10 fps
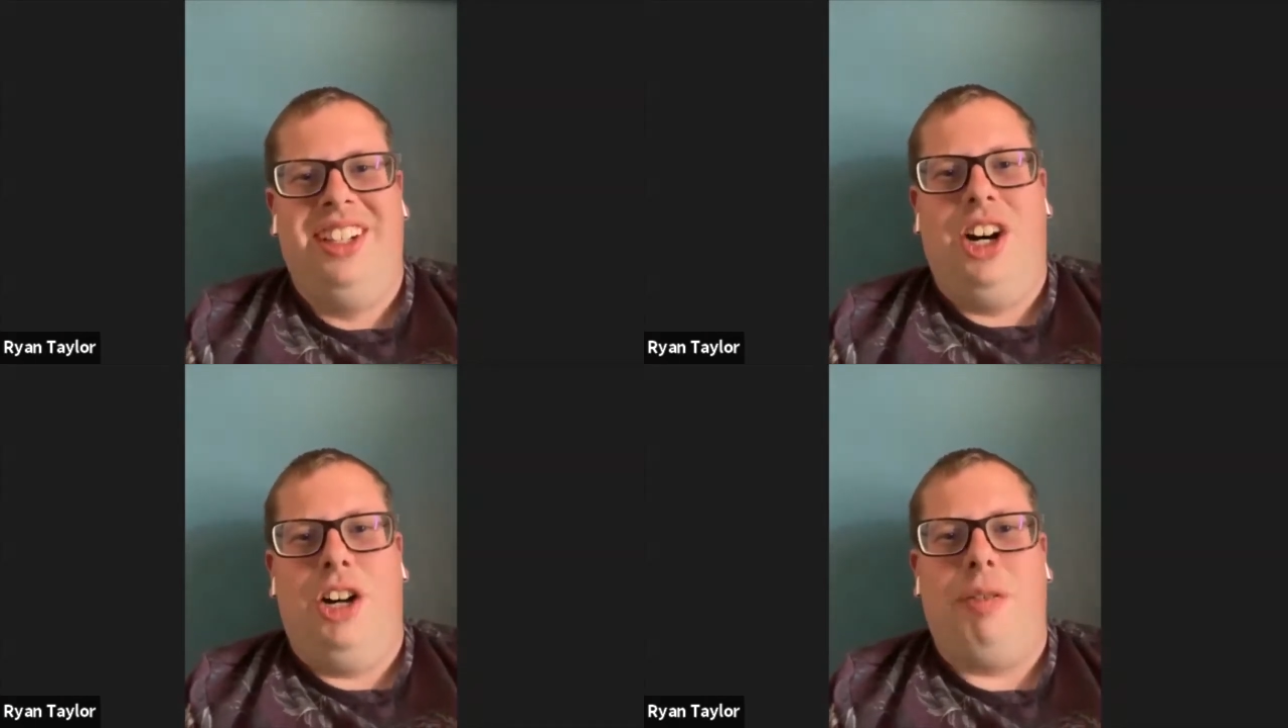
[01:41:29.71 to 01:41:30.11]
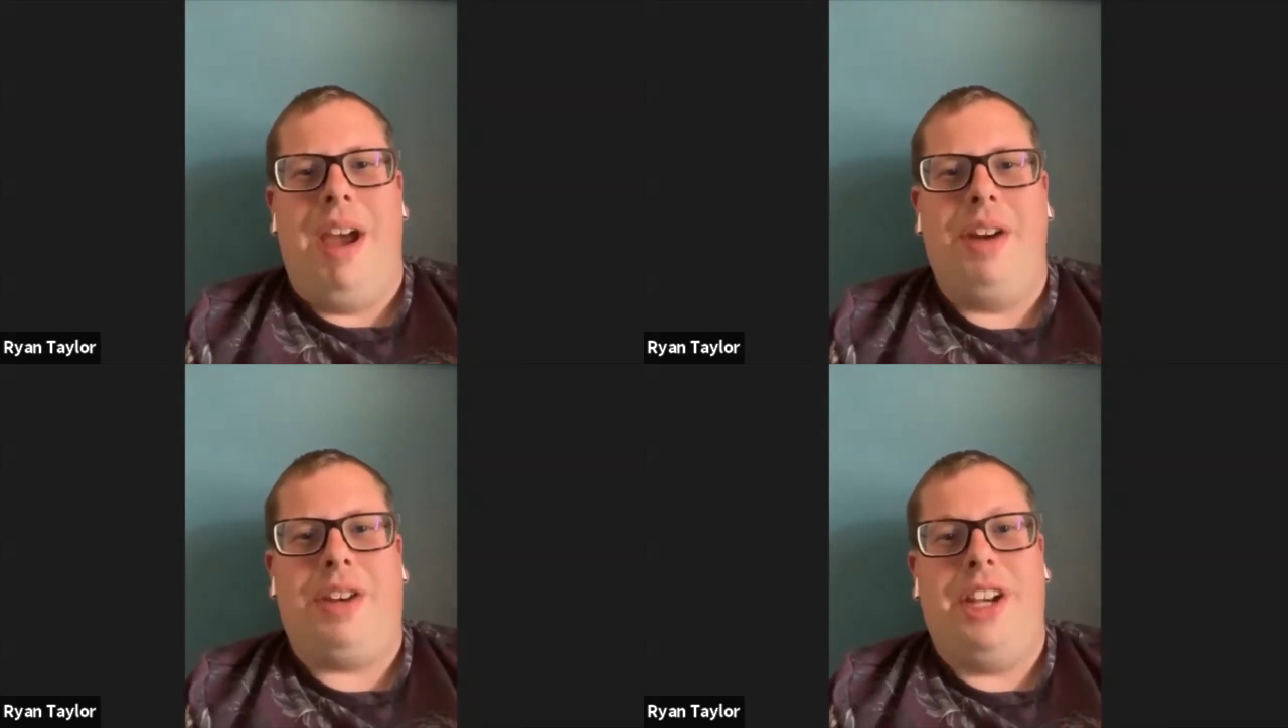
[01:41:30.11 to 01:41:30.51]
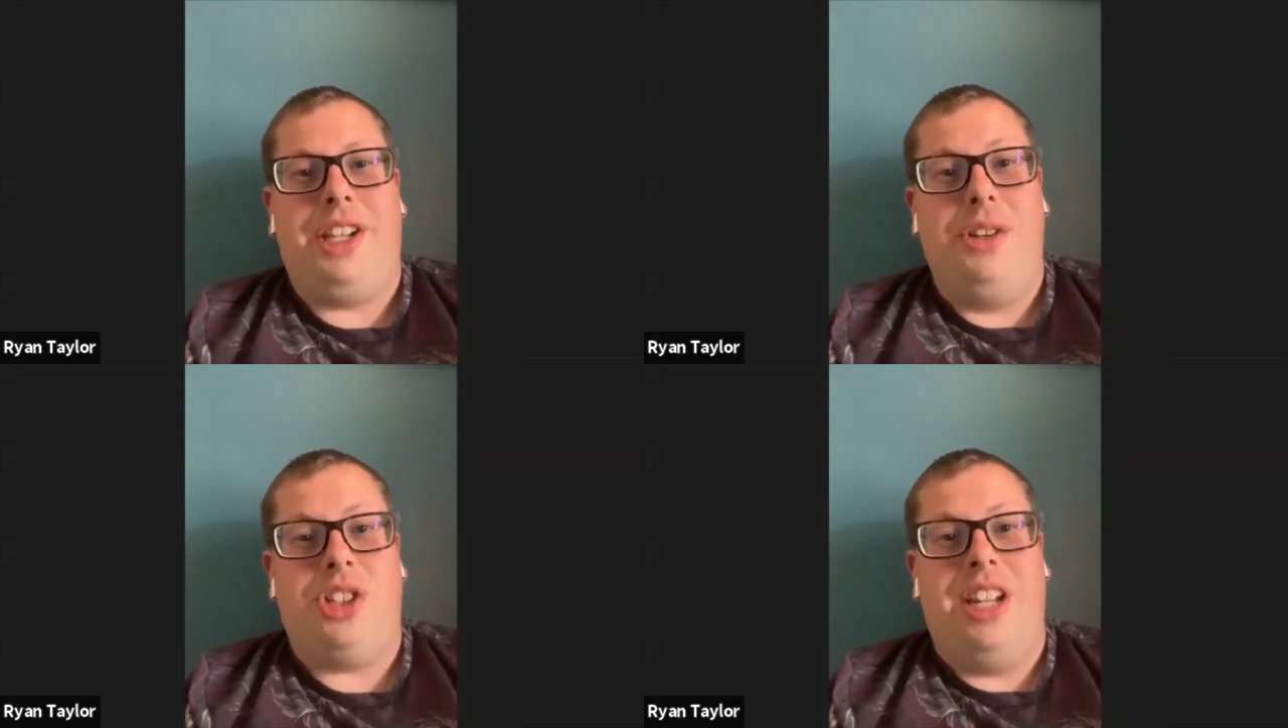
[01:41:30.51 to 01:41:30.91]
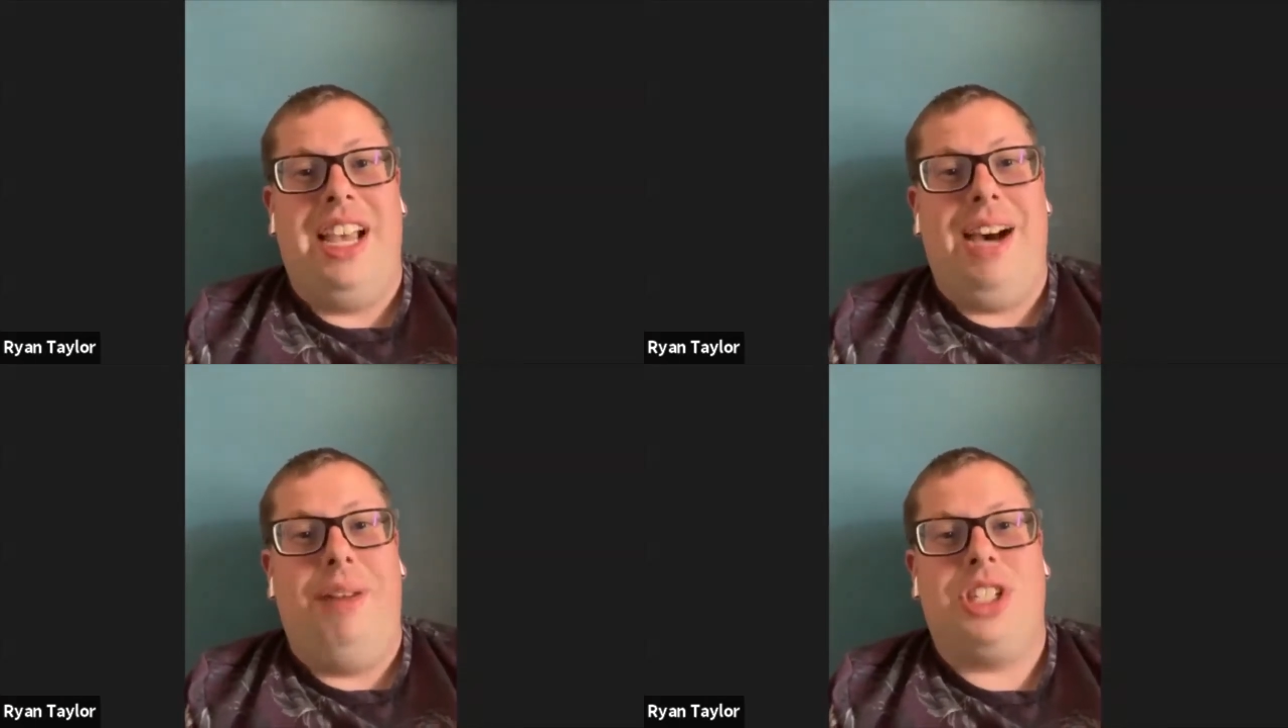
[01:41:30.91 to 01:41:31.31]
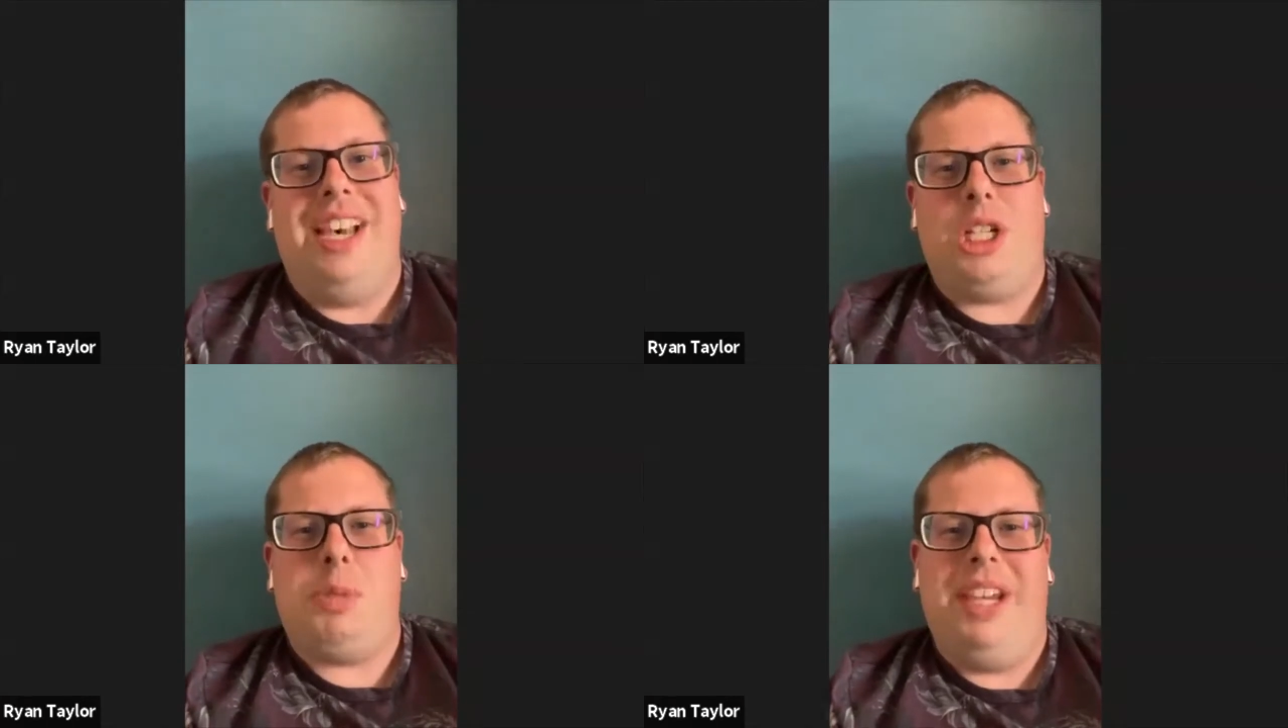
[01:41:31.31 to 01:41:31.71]
North America at Houston. How was
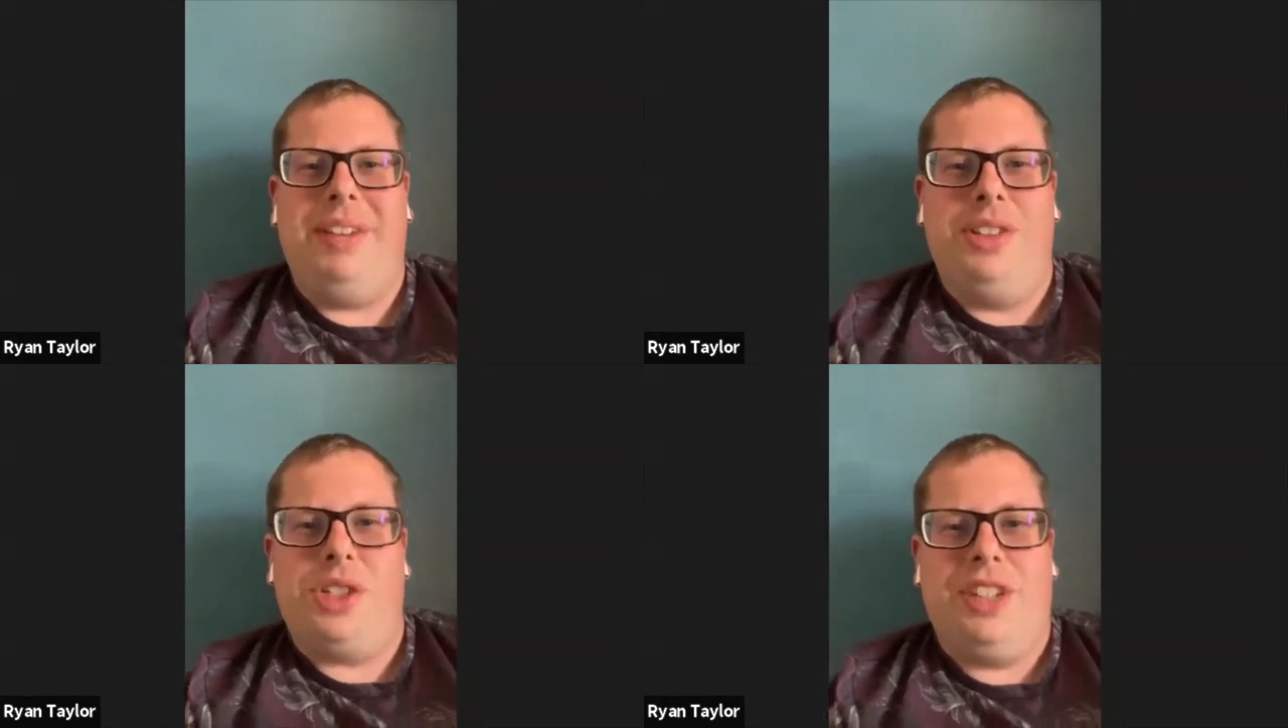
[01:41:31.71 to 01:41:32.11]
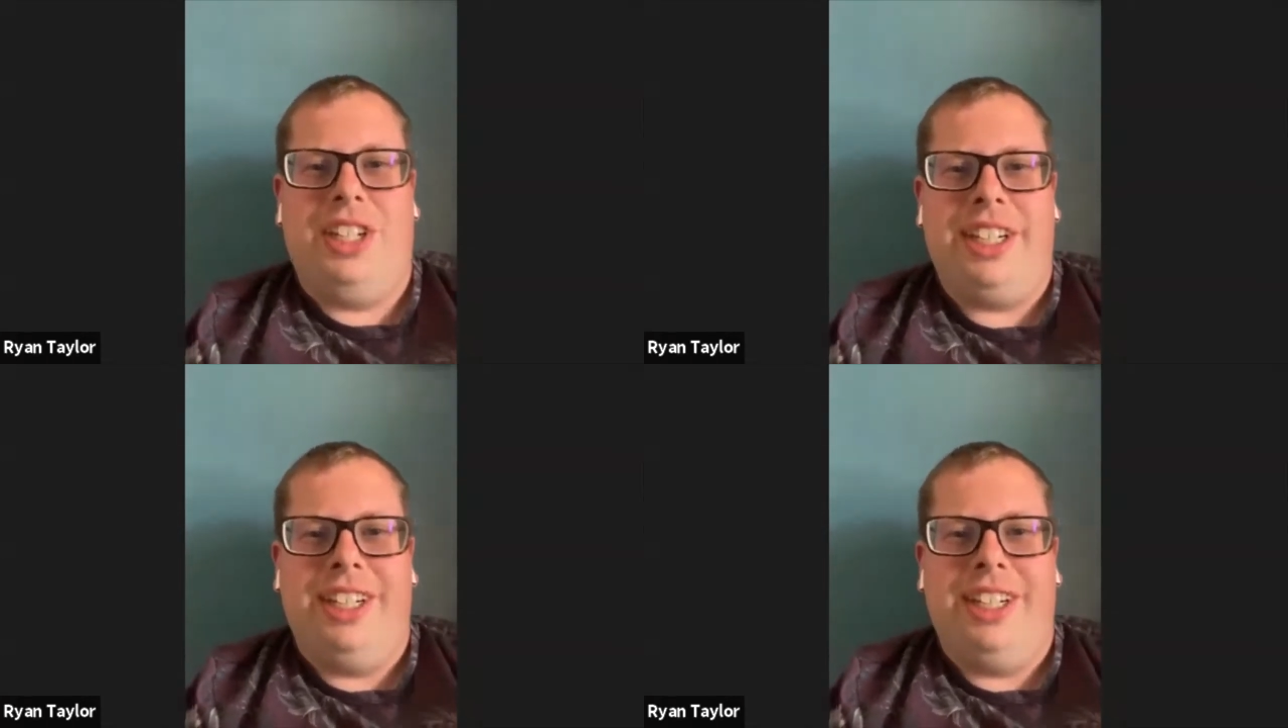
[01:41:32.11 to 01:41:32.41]
that experience for you?